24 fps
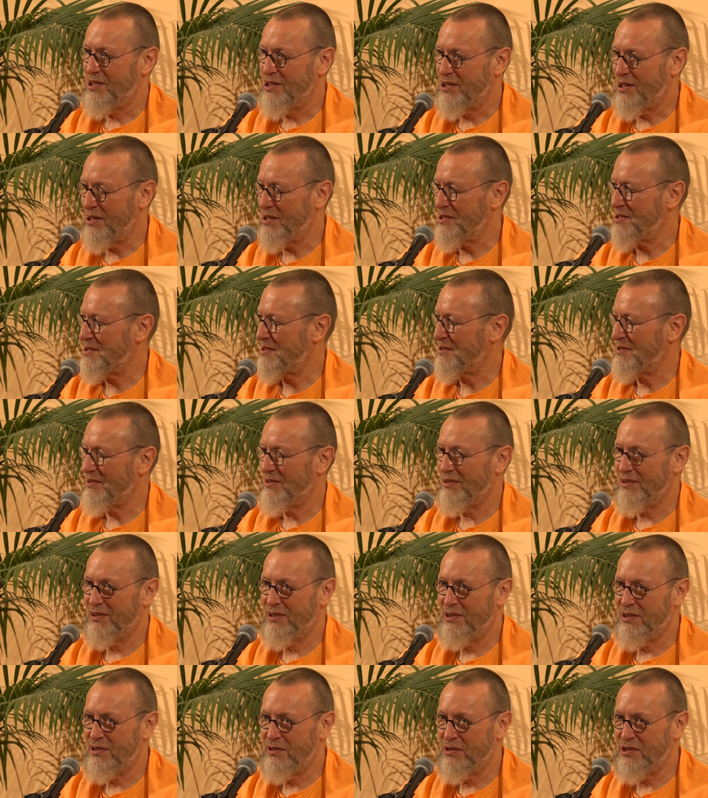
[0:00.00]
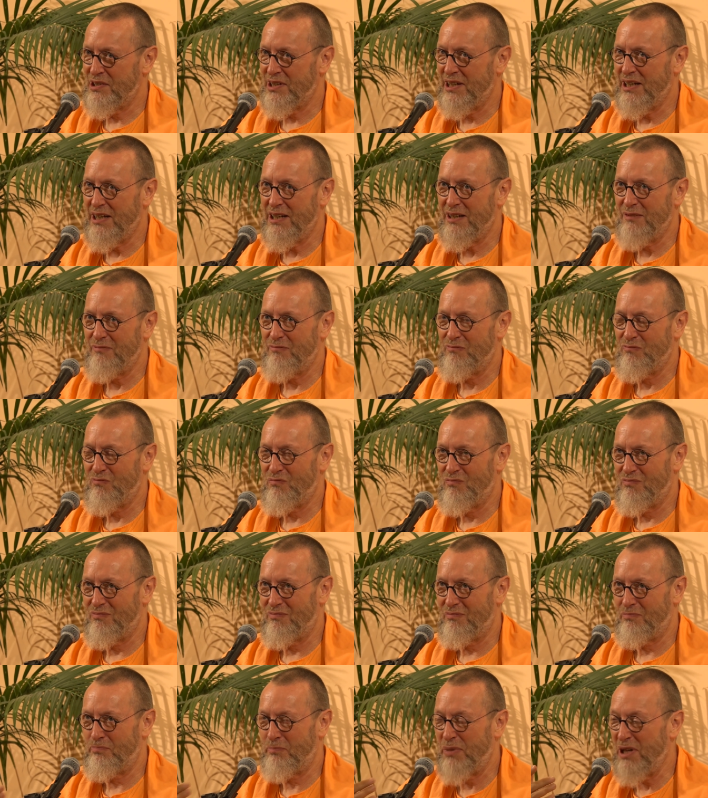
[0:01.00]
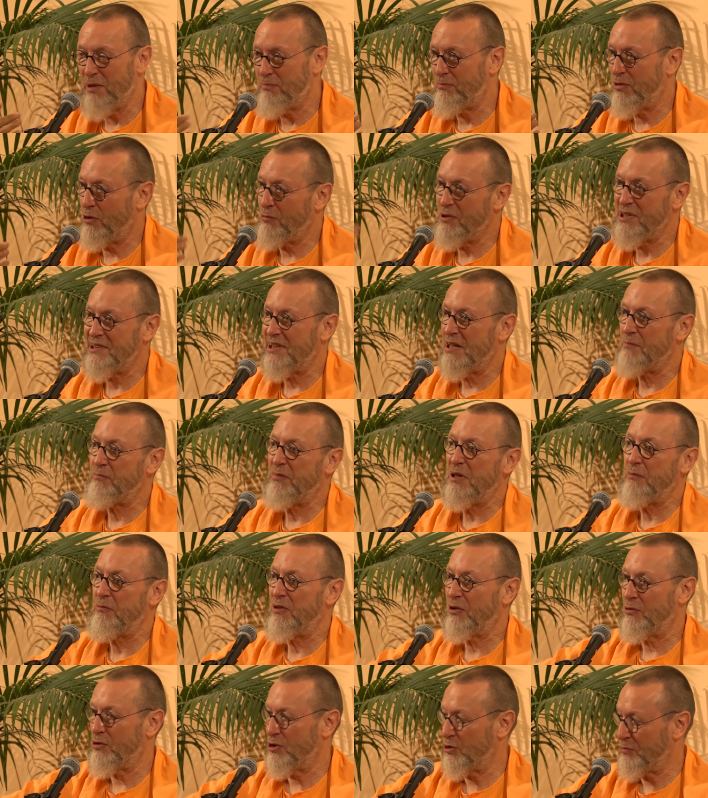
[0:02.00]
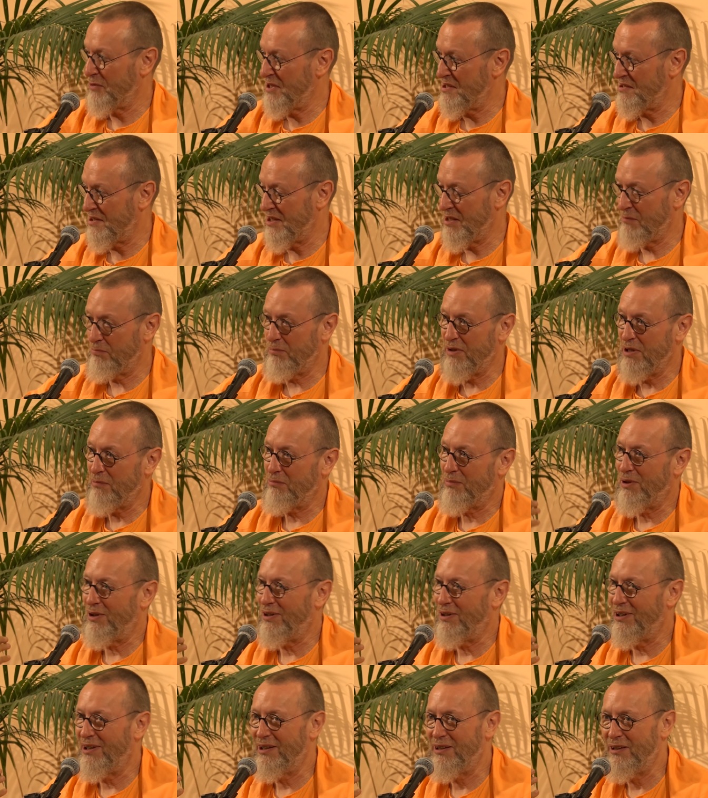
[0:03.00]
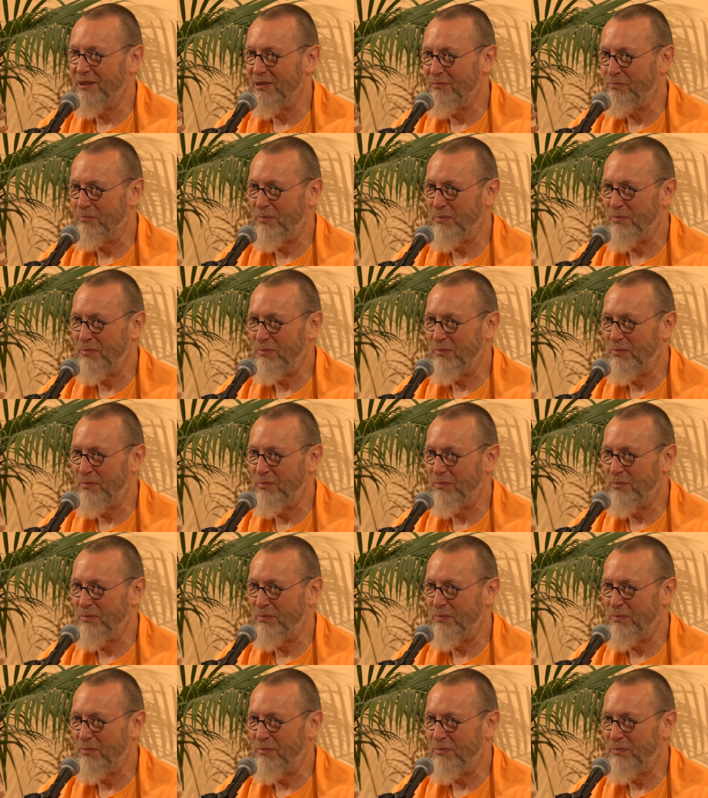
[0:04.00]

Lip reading: Just, you see, people, we say people because we see people